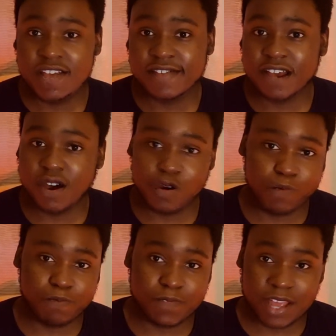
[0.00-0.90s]

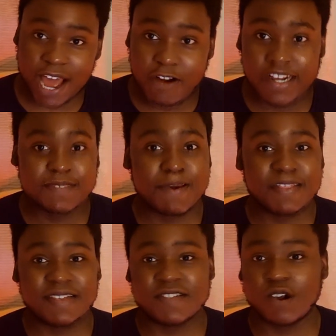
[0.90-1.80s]
So I would
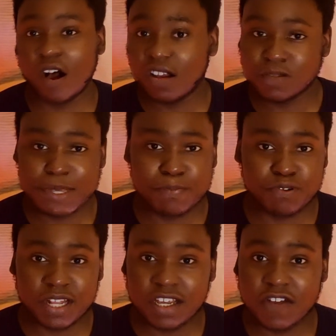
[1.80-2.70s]
expect this to also be
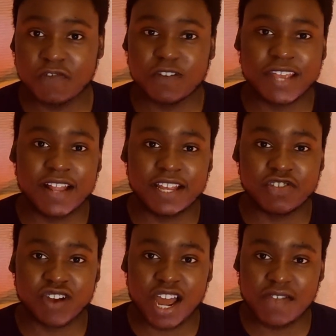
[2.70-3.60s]
pretty good for daily
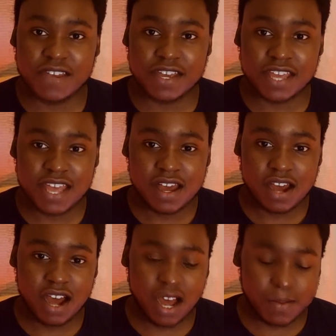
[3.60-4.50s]
driving
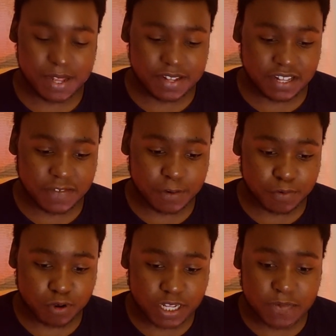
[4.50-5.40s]
and deliver
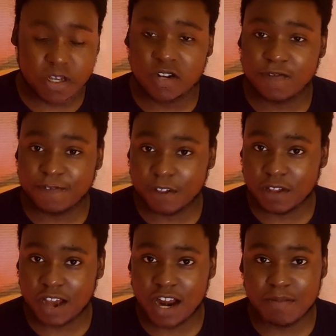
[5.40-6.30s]
pretty good fuel
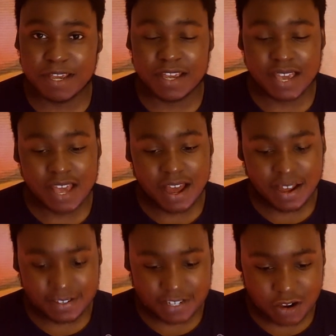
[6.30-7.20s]
economy.
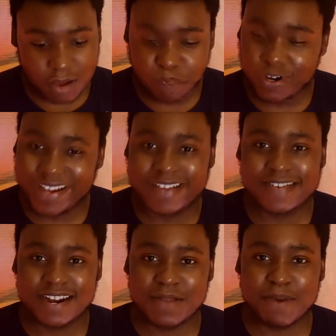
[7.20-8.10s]
So I'm pretty
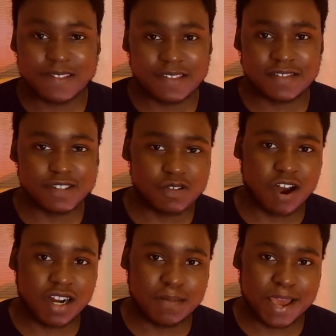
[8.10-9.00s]
excited about this new
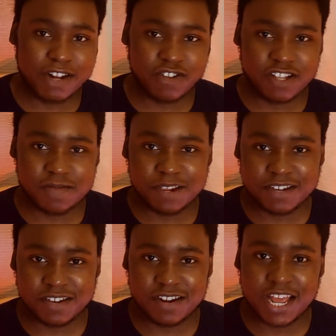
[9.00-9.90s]
automatic
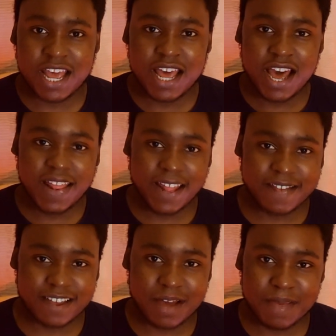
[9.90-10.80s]
transmission
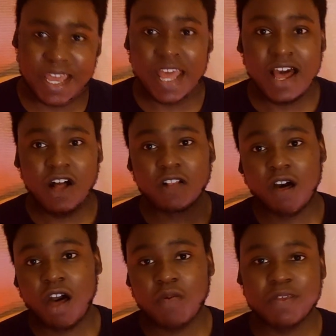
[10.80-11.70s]
that's coming,
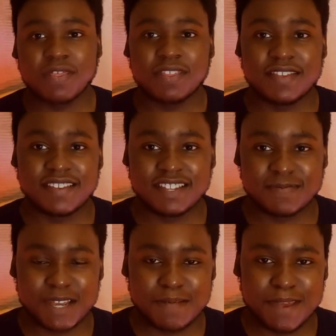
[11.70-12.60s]
along with the
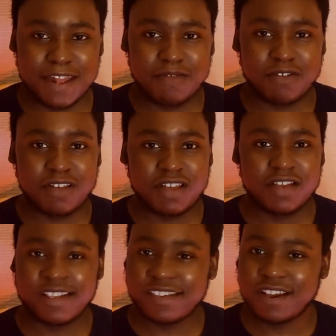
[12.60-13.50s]
6-speed manual.
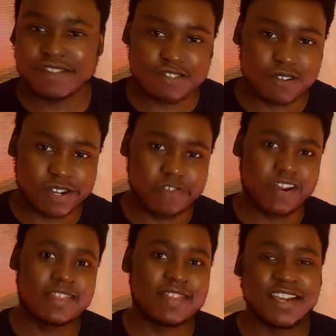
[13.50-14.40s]
Toyota's doing
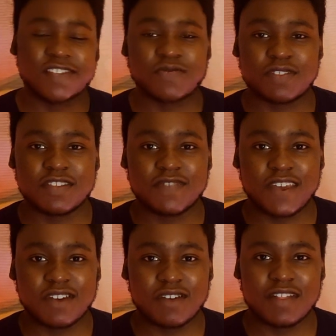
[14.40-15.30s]
great things with this
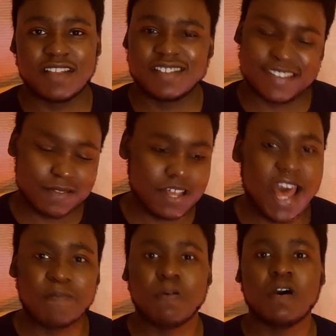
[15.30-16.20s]
vehicle, and they seem to
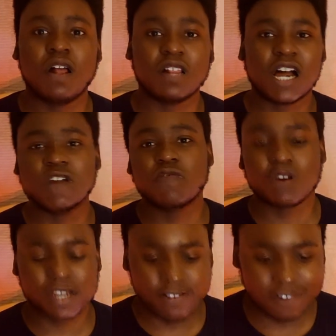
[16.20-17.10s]
have put a lot of
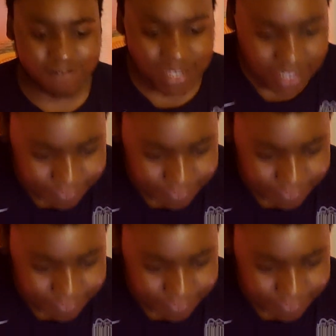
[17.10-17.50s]
work into it.